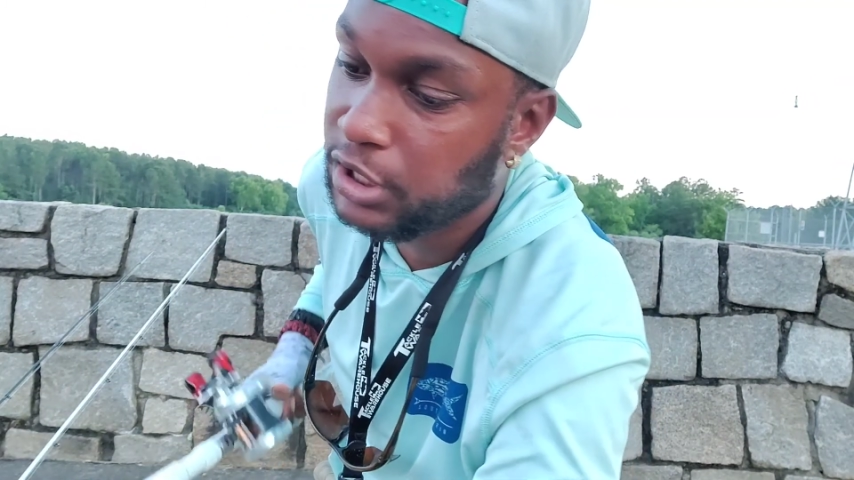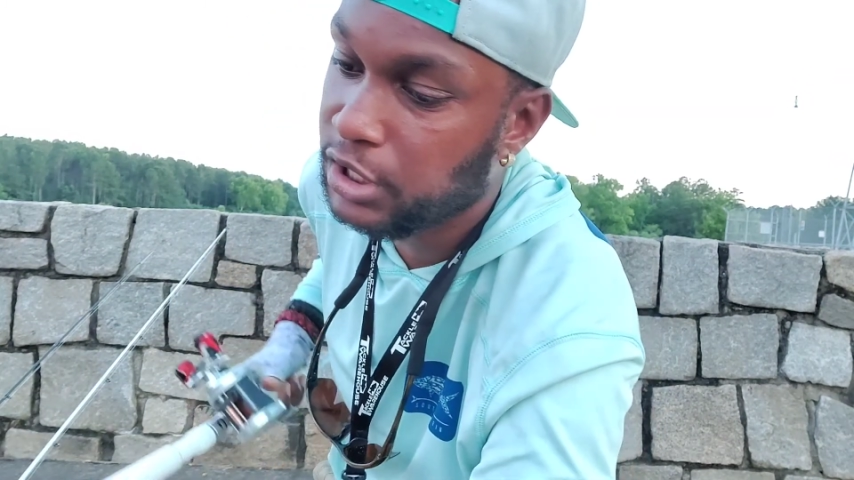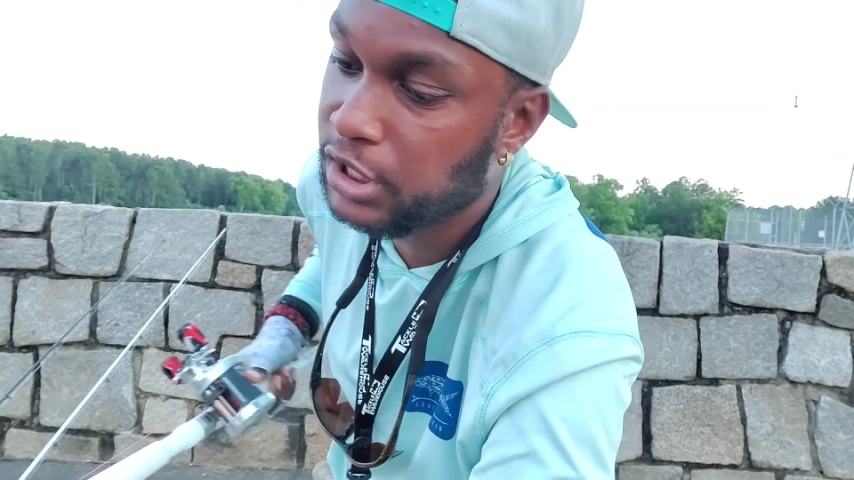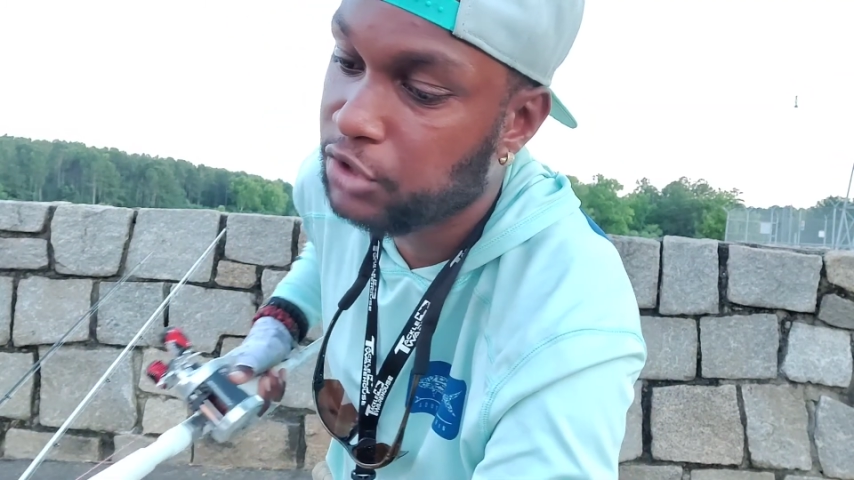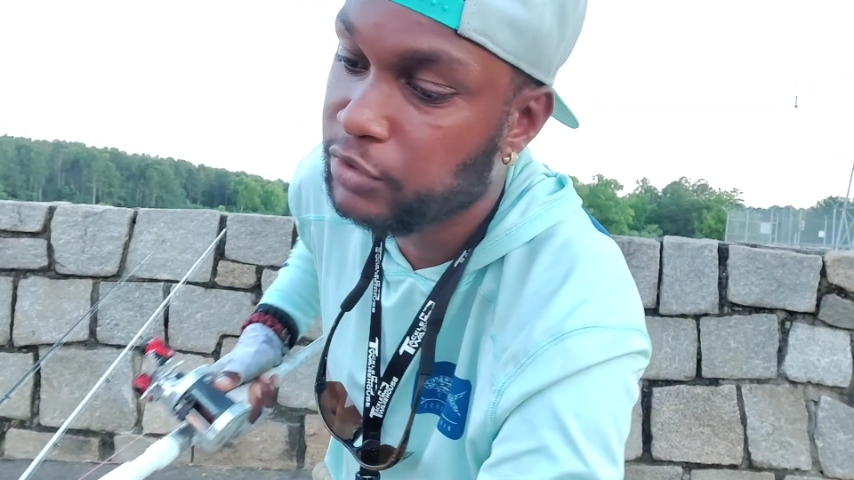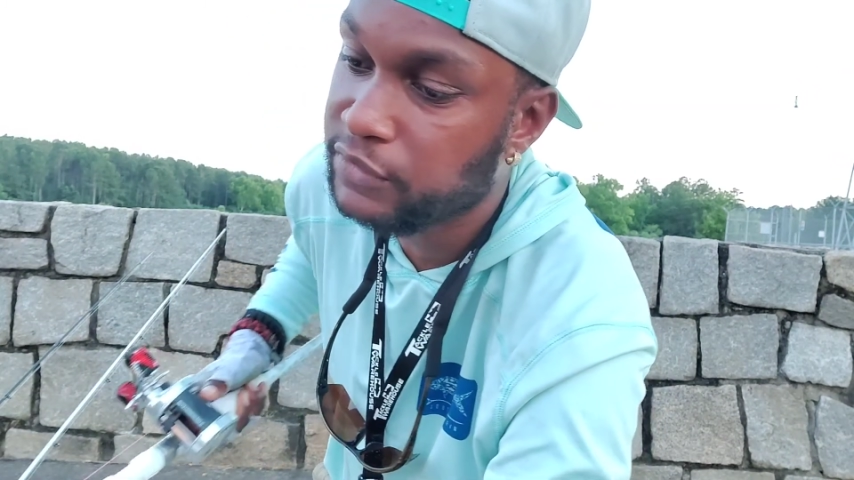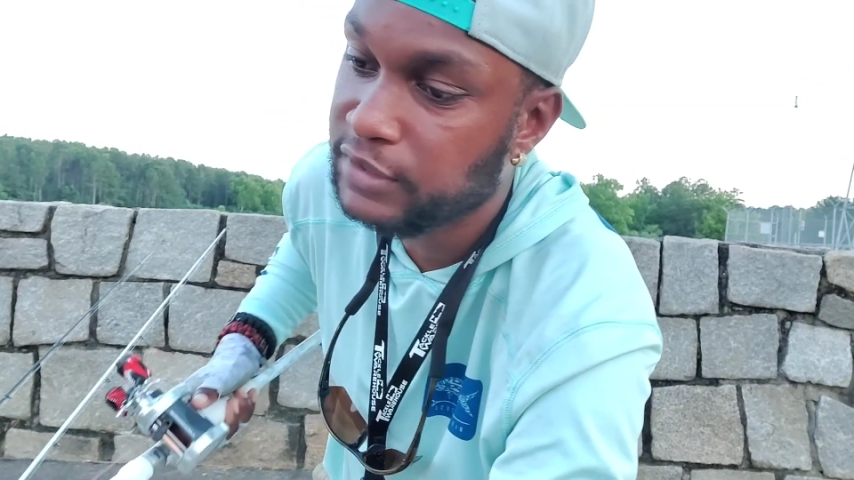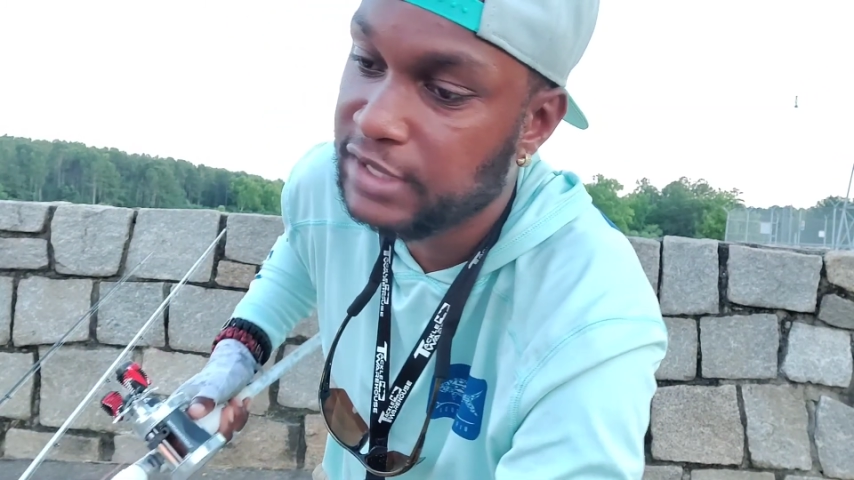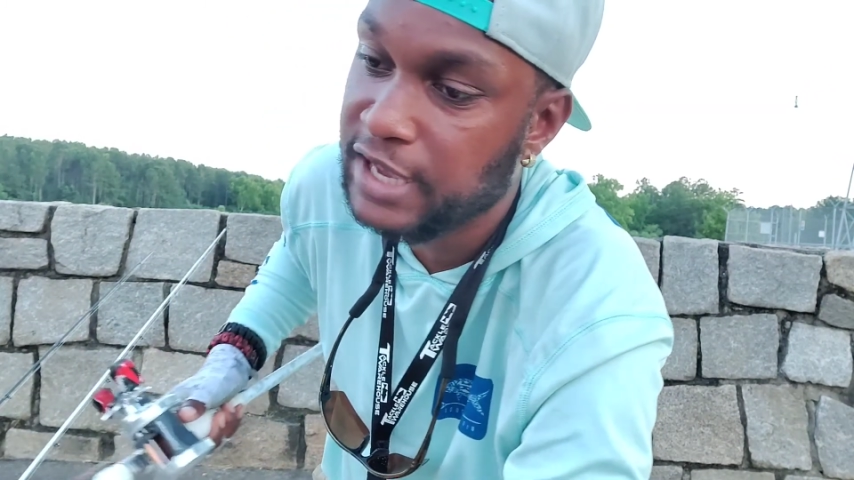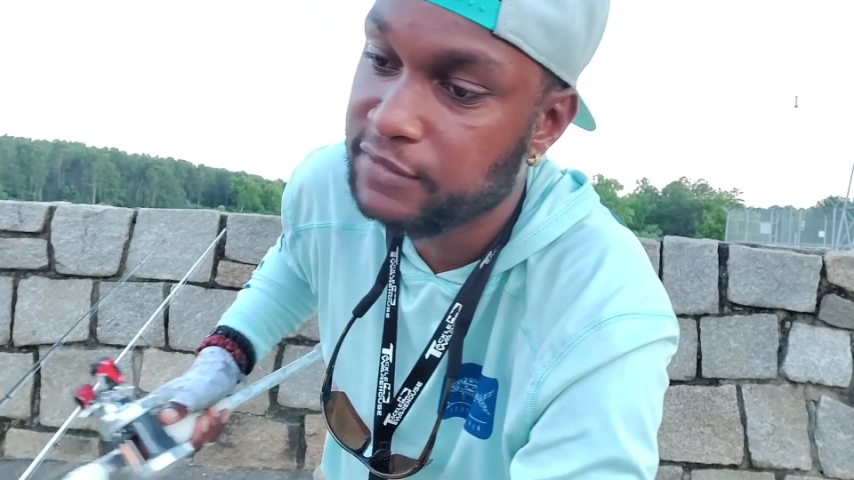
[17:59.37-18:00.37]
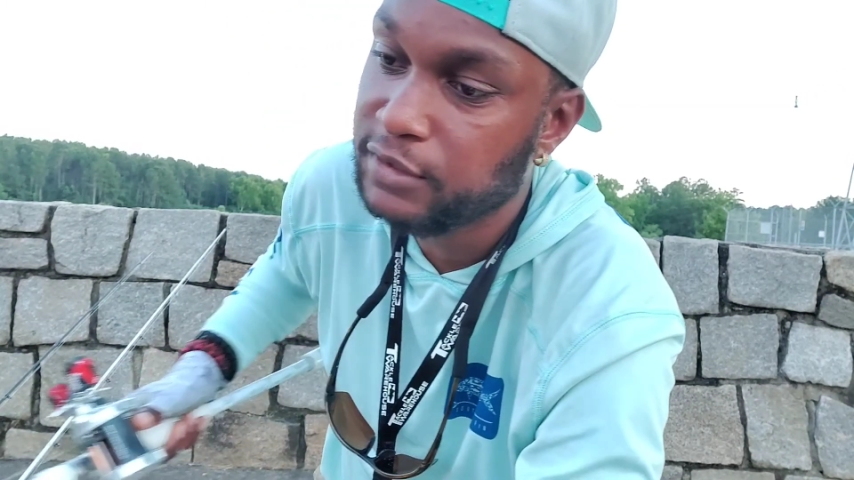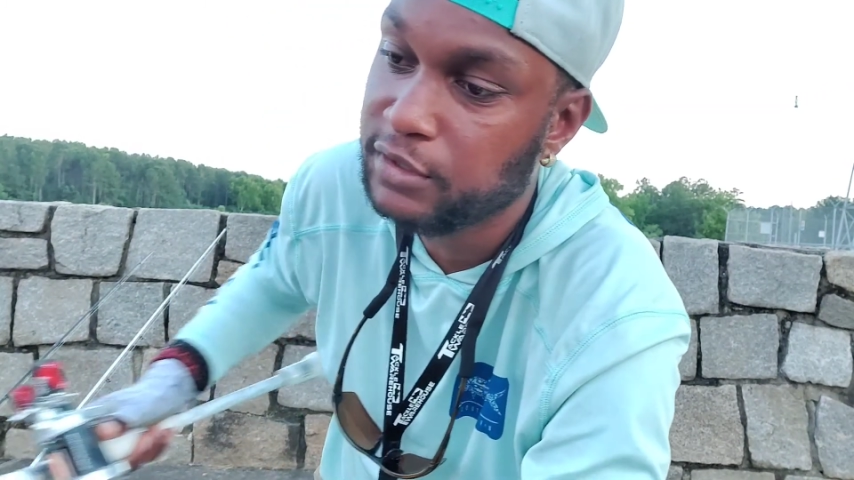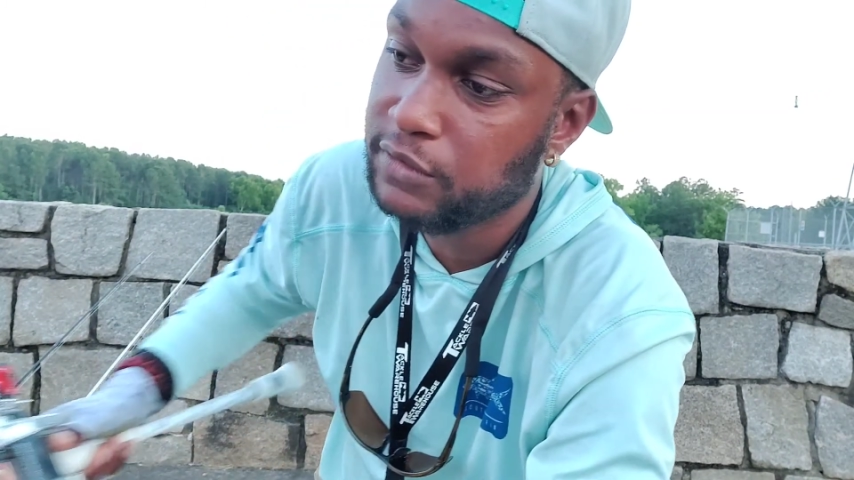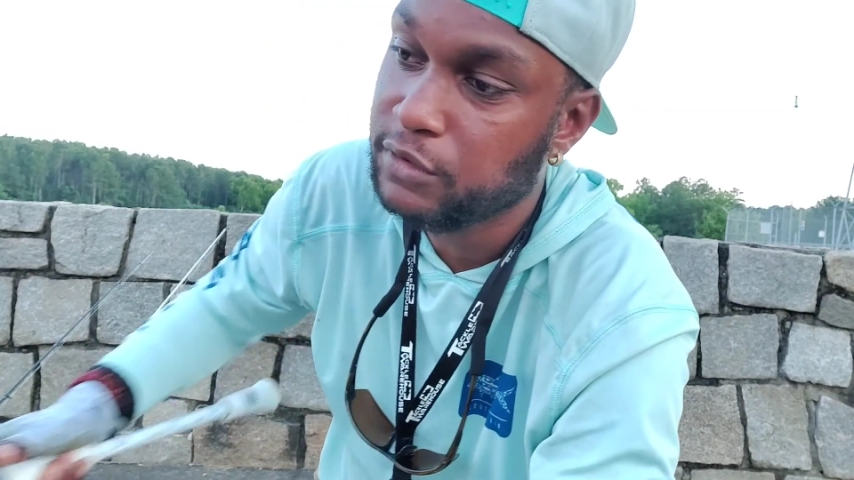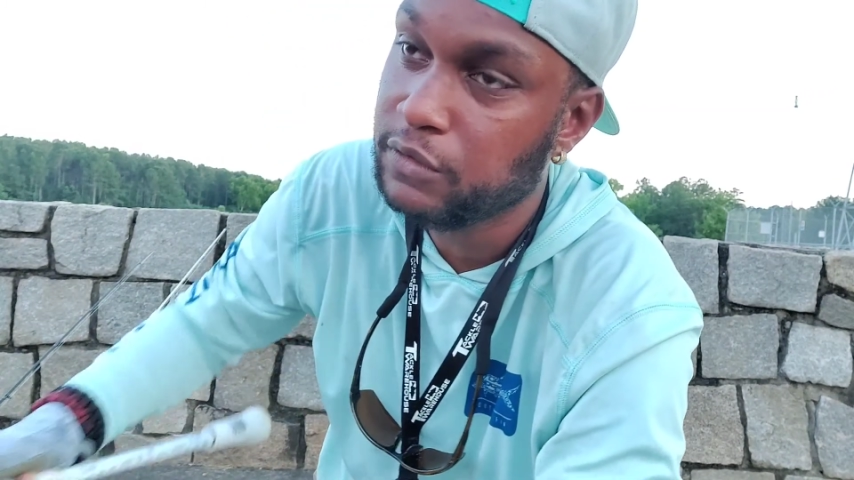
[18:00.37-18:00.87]
get an increase in
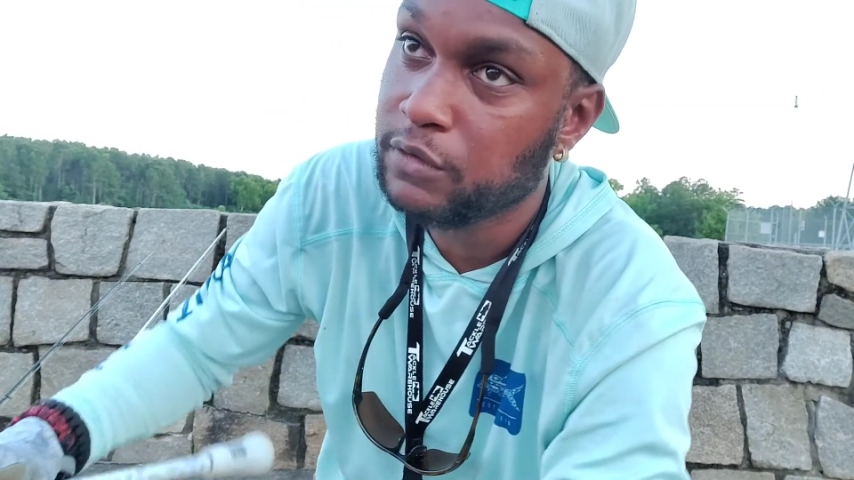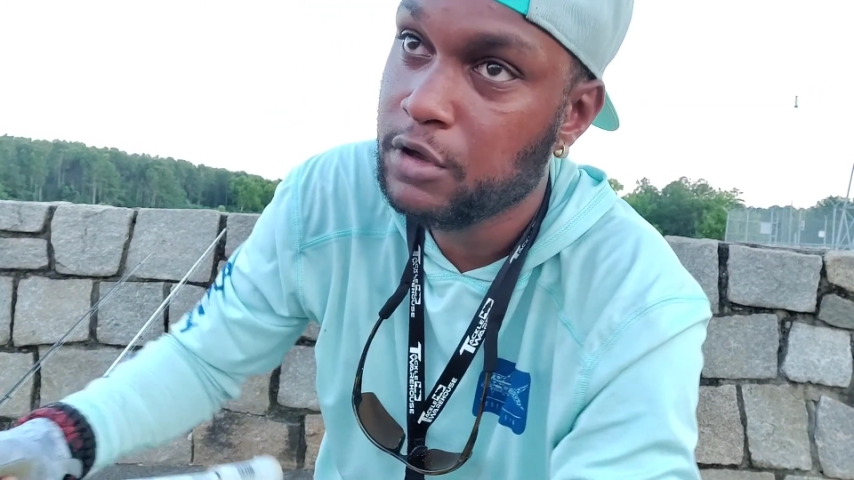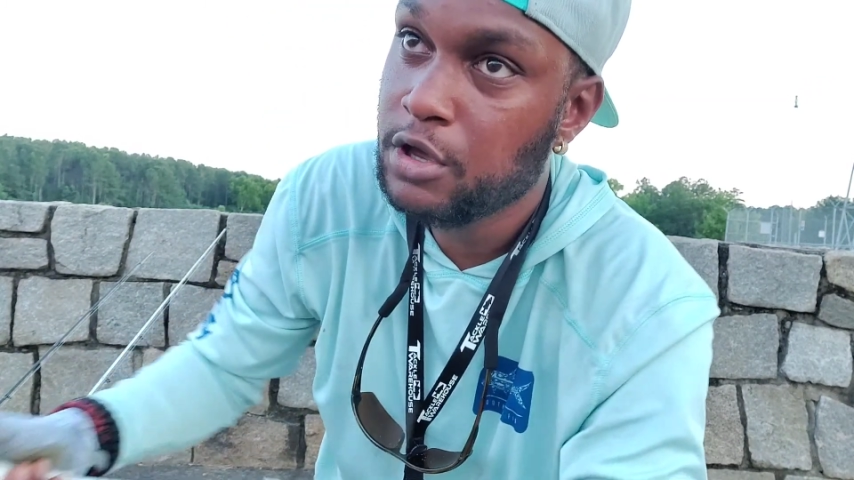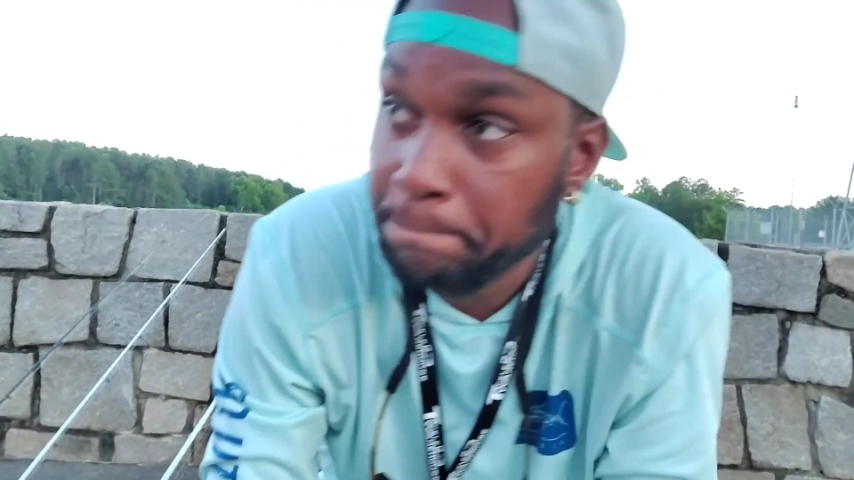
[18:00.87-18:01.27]
casting distance.